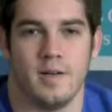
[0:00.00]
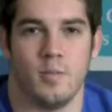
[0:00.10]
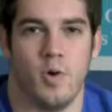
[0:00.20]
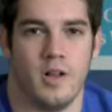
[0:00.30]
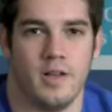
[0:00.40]

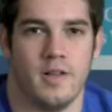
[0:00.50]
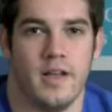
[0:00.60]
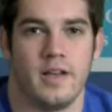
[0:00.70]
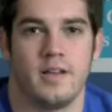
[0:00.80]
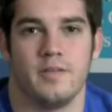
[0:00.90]
Wally
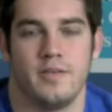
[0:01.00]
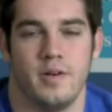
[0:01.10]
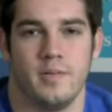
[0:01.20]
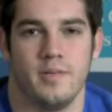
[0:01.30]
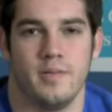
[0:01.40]
Lang
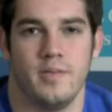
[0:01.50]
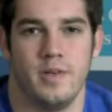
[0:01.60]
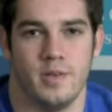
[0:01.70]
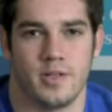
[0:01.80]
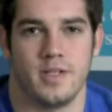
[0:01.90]
from New
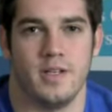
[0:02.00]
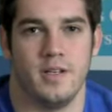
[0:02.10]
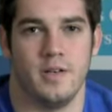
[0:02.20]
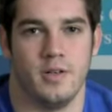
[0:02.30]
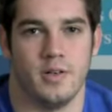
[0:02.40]
York City,
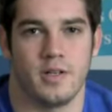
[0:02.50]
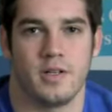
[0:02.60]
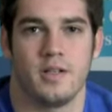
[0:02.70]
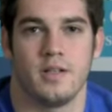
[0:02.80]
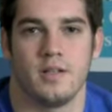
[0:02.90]
New
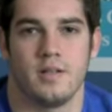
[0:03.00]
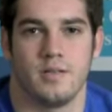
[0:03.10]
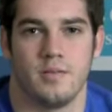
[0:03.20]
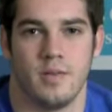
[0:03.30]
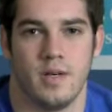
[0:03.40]
York.
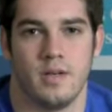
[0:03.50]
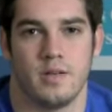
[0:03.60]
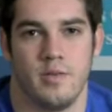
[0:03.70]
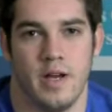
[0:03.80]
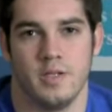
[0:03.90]

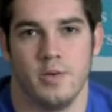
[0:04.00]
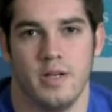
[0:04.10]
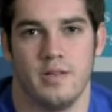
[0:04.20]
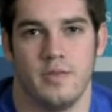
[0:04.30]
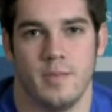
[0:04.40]

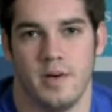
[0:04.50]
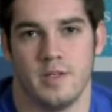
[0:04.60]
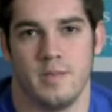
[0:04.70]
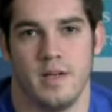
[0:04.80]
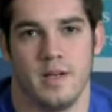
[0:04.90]
Graduated from
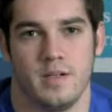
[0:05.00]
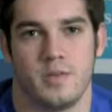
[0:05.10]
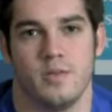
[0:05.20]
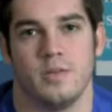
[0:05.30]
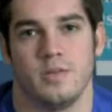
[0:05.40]
Horace Mann High
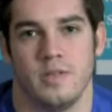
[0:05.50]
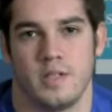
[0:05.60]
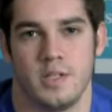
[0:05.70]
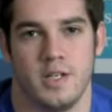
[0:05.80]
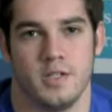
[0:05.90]
School,
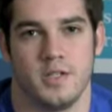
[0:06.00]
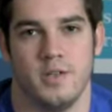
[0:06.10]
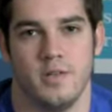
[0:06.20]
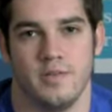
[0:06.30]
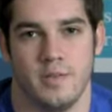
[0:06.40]
exchange
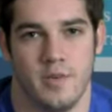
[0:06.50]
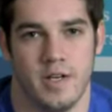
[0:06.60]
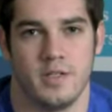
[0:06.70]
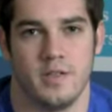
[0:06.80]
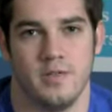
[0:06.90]
student from
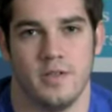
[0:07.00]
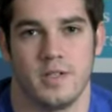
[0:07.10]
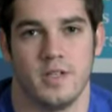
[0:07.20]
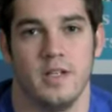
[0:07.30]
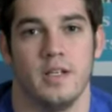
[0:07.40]
Rice
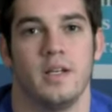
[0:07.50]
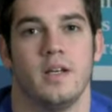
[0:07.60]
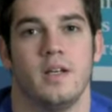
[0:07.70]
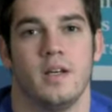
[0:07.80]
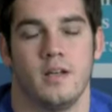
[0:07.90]
University,
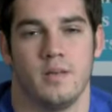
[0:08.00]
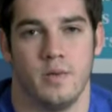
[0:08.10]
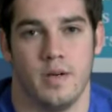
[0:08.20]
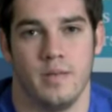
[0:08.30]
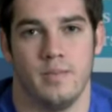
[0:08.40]

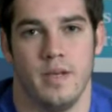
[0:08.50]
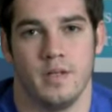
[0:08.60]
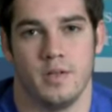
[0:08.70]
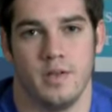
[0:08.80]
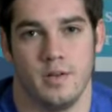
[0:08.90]
where I
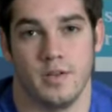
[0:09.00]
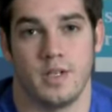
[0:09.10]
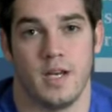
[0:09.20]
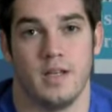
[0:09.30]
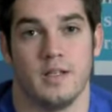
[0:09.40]
majored in earth
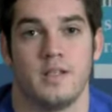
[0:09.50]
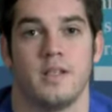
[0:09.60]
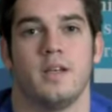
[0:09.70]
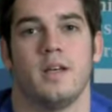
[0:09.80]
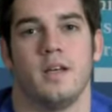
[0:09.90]
science,
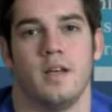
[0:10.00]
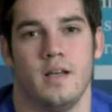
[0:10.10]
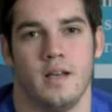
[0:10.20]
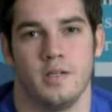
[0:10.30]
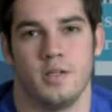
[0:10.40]

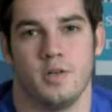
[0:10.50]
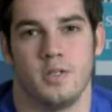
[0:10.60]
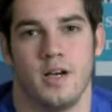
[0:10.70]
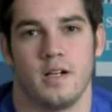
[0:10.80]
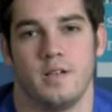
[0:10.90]
and I chose
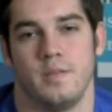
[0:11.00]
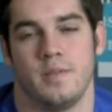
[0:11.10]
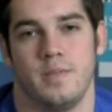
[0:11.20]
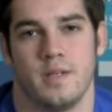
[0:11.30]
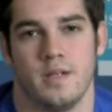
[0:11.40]
Jacobs
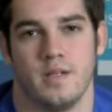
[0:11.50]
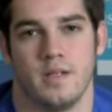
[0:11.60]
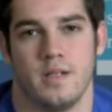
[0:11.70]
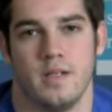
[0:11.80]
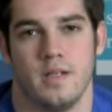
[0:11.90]

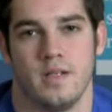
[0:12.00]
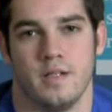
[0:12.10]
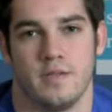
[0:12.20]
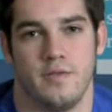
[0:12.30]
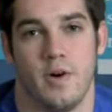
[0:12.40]
because it
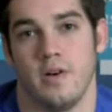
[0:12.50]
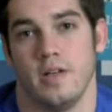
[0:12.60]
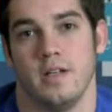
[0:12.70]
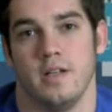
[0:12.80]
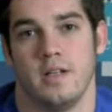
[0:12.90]
is foreign,